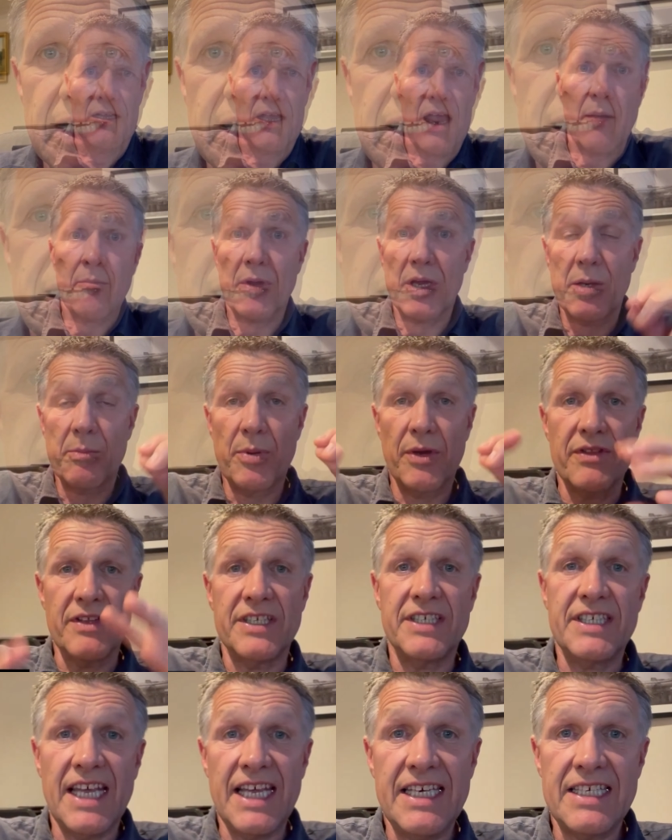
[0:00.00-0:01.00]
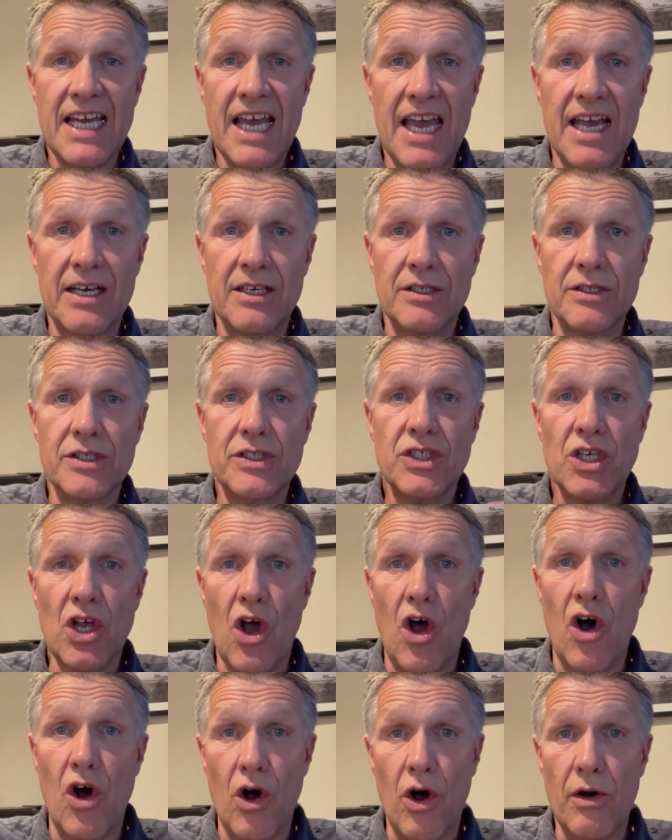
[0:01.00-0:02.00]
I'm going to put the details
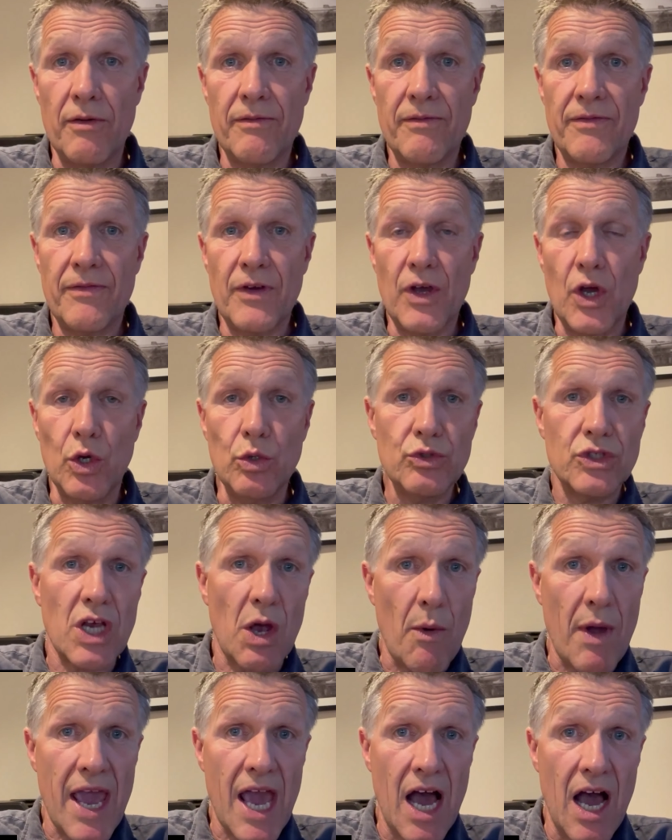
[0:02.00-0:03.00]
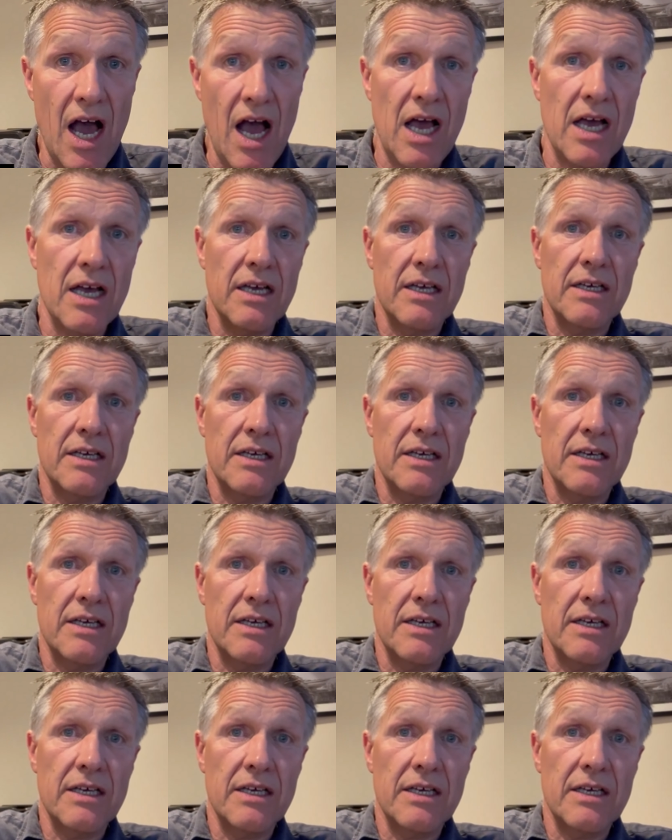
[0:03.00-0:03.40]
of who Zoe are